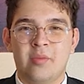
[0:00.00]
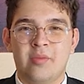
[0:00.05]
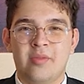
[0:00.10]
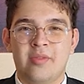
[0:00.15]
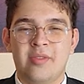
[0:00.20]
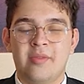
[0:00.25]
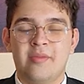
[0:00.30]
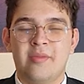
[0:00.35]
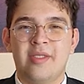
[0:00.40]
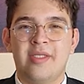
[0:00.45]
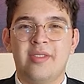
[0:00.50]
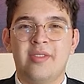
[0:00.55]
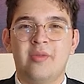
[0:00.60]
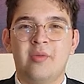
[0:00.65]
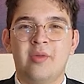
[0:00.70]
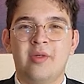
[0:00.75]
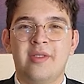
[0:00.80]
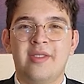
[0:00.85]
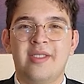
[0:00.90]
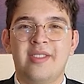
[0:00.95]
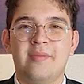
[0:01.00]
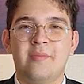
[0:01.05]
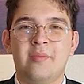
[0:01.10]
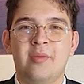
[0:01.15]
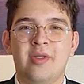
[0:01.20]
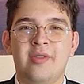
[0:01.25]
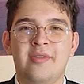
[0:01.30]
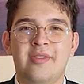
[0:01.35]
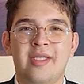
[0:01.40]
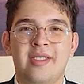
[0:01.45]
or tune in to our next
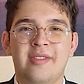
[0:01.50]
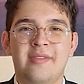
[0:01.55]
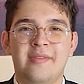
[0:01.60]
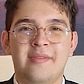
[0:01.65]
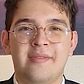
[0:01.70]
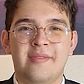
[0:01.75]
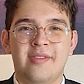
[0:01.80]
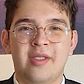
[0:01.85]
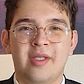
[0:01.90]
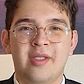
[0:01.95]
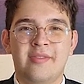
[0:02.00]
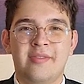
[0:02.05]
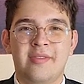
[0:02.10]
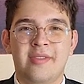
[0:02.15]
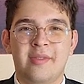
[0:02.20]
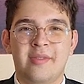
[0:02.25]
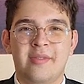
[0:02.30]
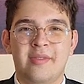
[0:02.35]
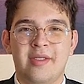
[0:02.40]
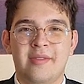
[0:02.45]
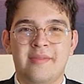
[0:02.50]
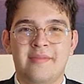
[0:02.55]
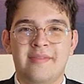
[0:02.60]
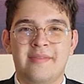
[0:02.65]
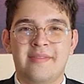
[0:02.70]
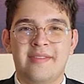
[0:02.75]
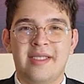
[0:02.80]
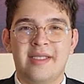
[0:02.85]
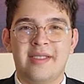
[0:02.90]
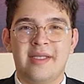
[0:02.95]
broadcast. Until then,
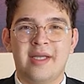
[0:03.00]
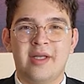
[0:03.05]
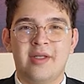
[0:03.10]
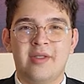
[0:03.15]
take